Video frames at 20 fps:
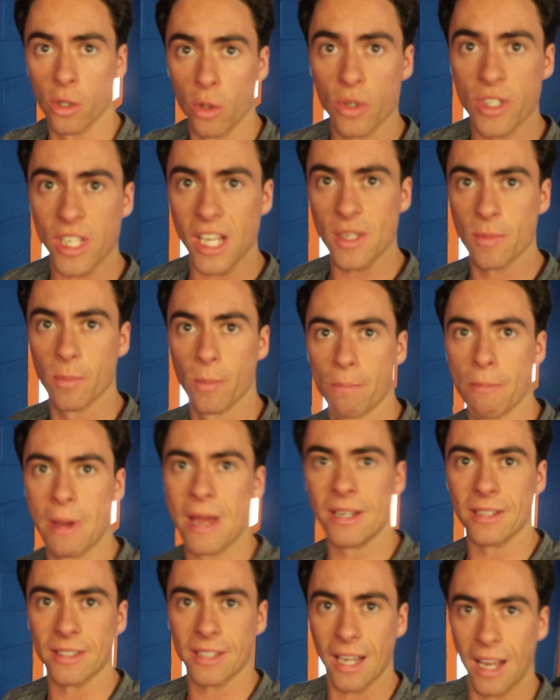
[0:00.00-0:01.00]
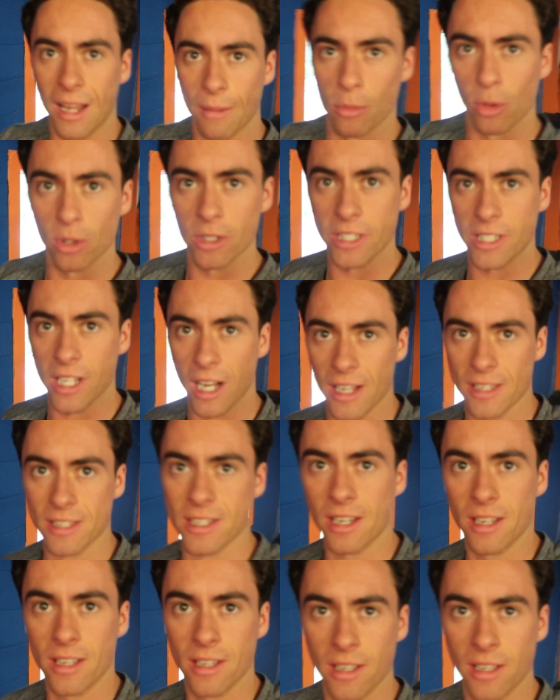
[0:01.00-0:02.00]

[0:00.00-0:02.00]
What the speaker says: Who says men can't multitask?